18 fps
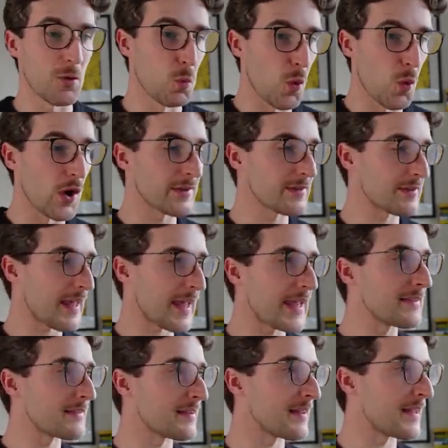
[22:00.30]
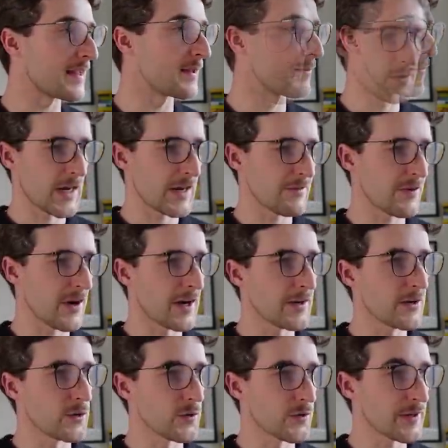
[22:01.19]
What a team. Jay
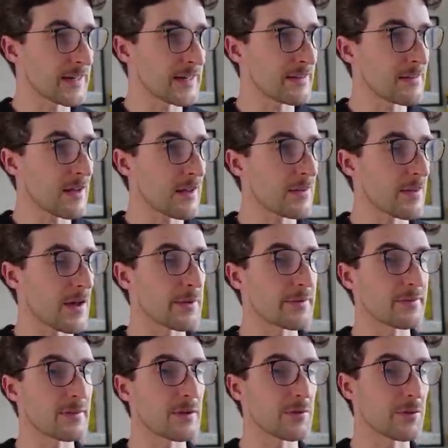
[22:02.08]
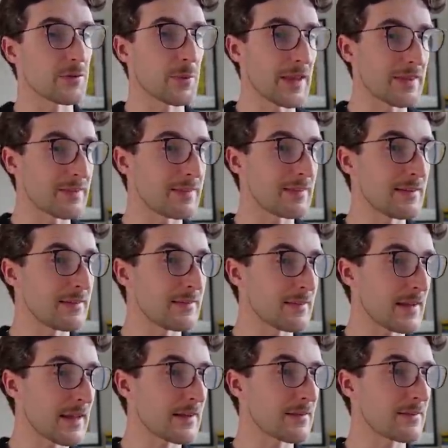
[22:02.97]
Vine already done though, still
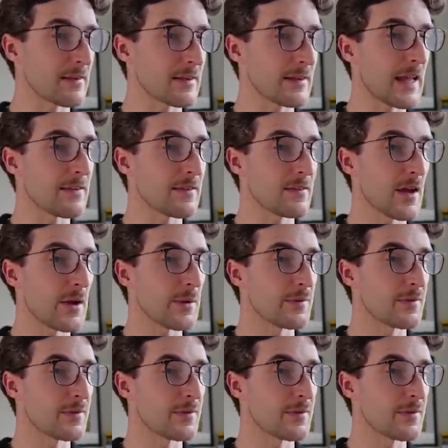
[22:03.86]
26k to go.